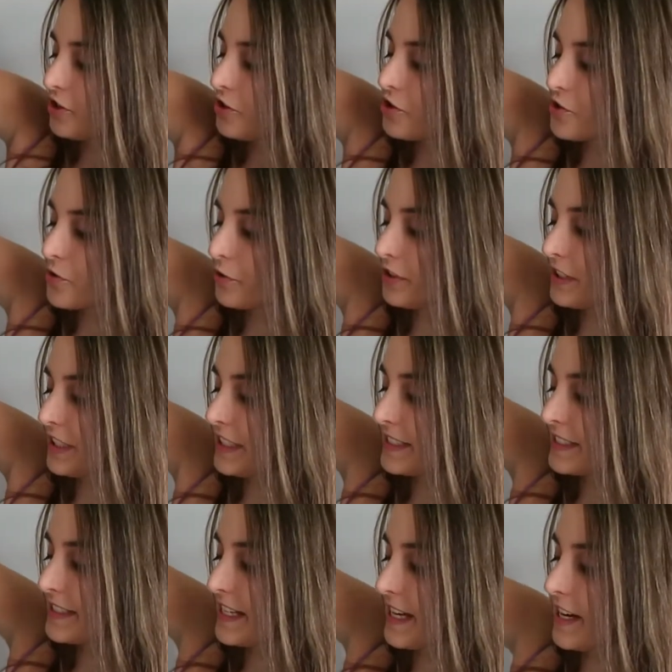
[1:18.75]
usual
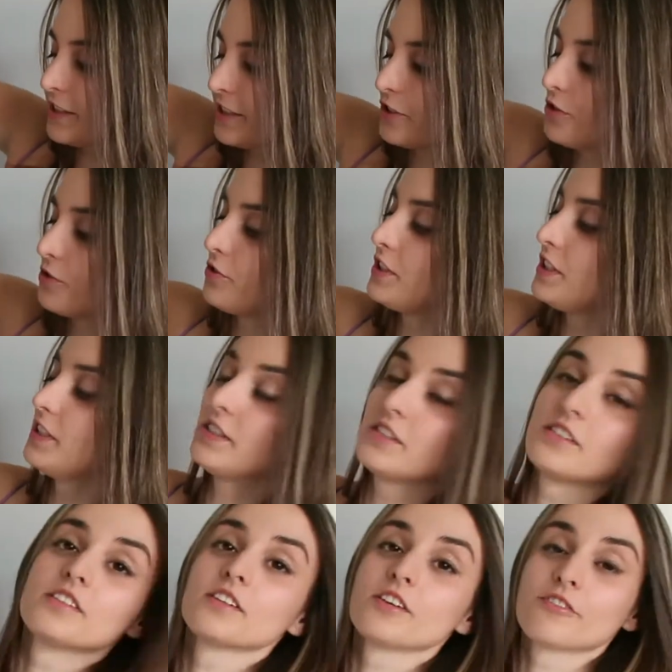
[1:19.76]
things that you
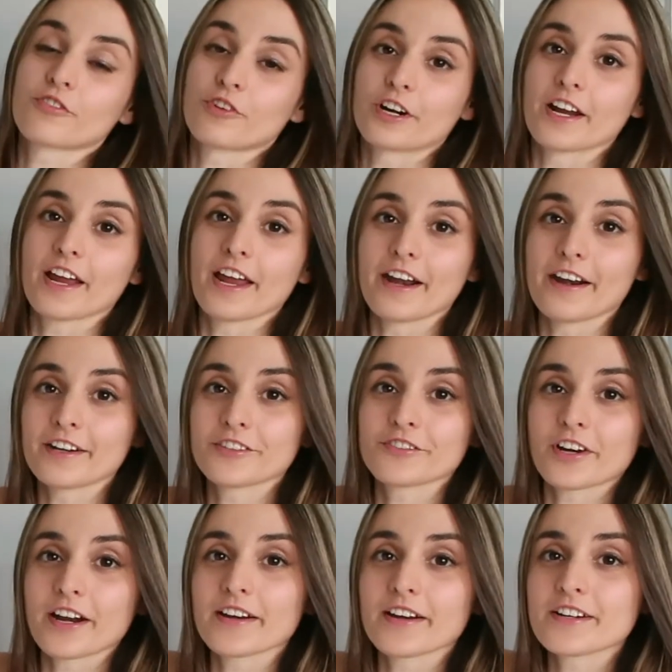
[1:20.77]
need for a
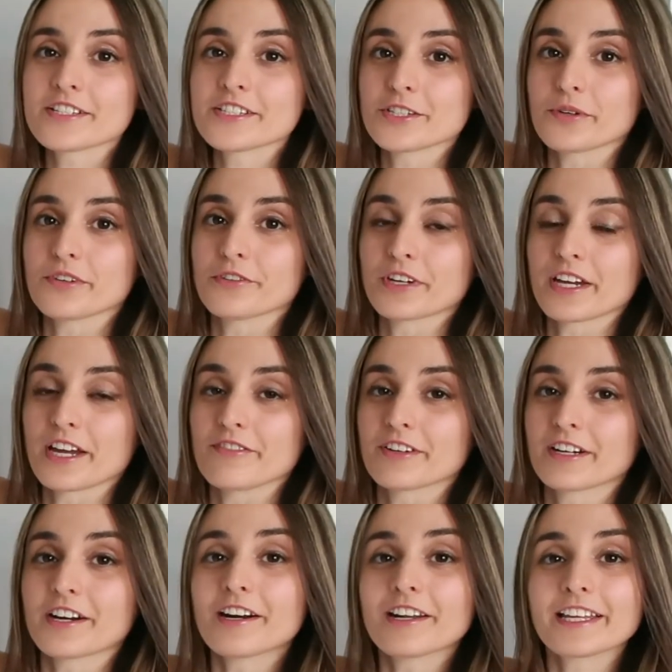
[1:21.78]
hairdryer. So if you have a
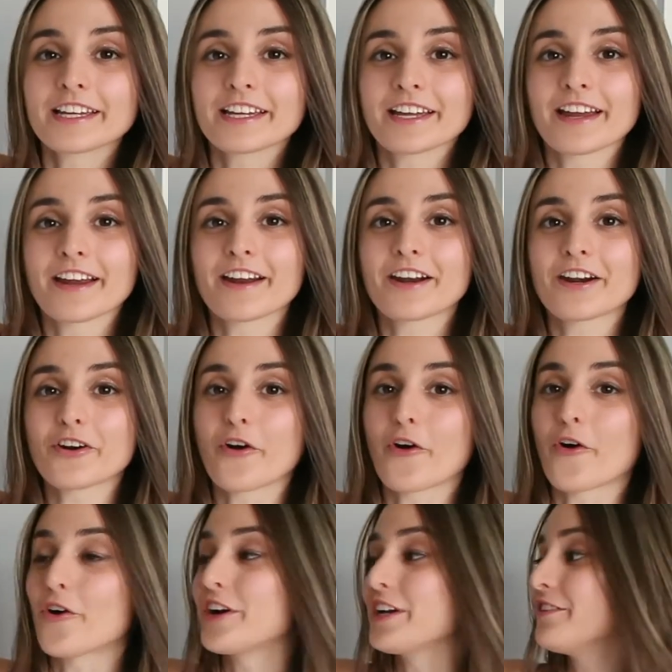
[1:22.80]
curly hair,
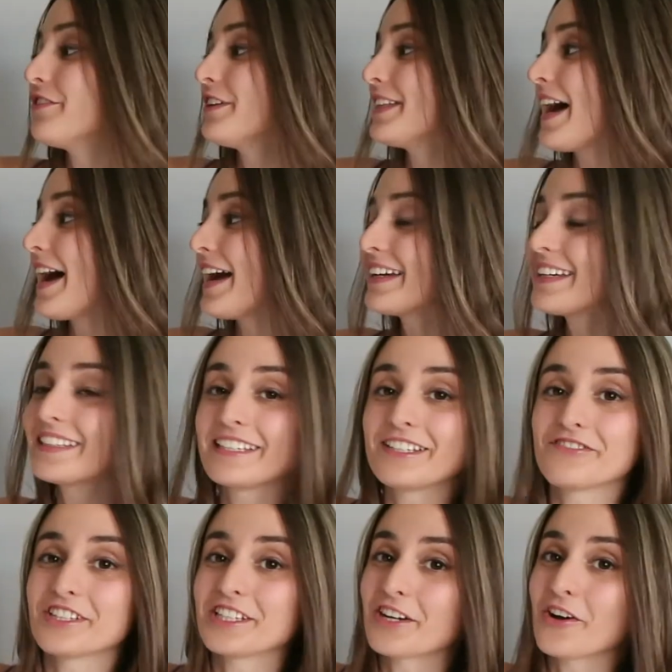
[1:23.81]
or even I can give it a